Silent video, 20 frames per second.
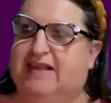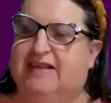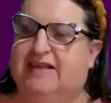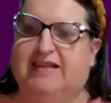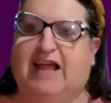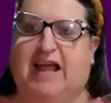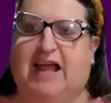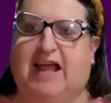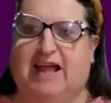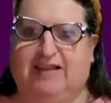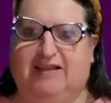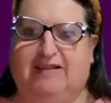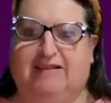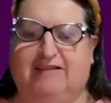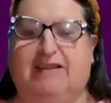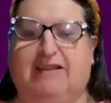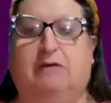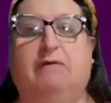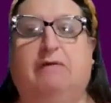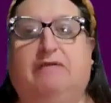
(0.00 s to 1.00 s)
a
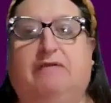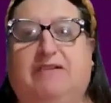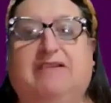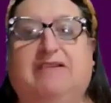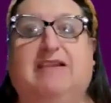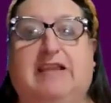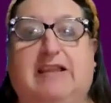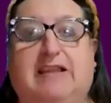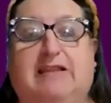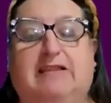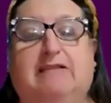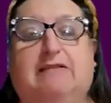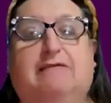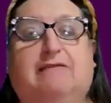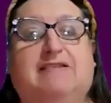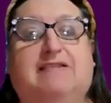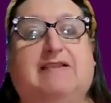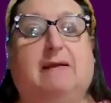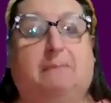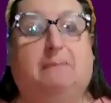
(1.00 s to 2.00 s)
target that we've seen
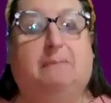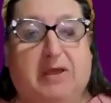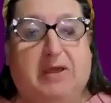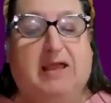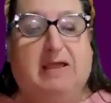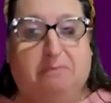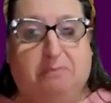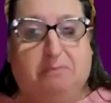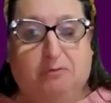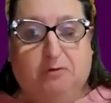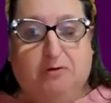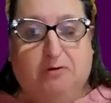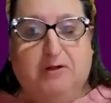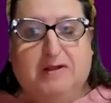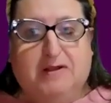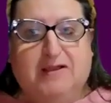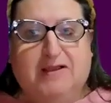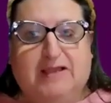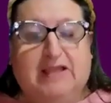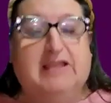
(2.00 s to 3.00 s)
some people
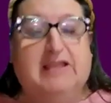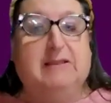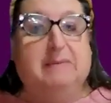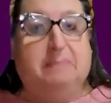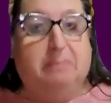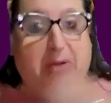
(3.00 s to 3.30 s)
in the